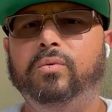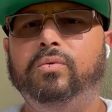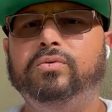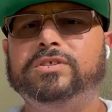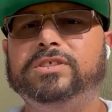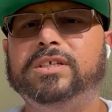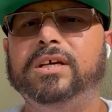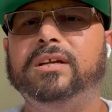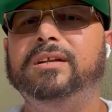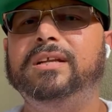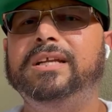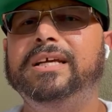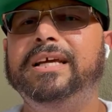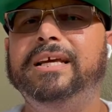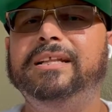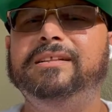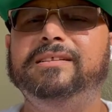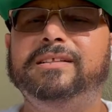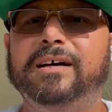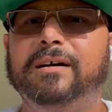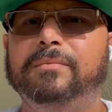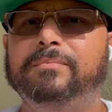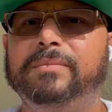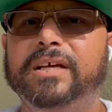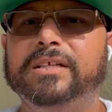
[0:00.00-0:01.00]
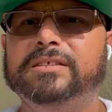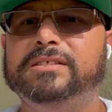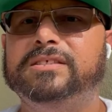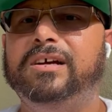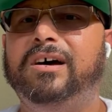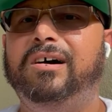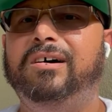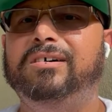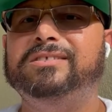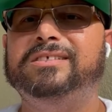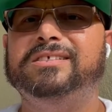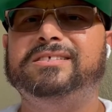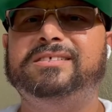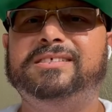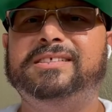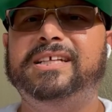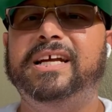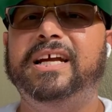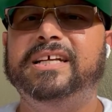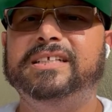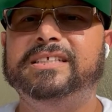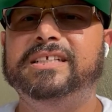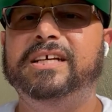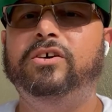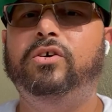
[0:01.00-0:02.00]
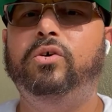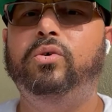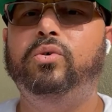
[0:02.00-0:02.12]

to lead them into understanding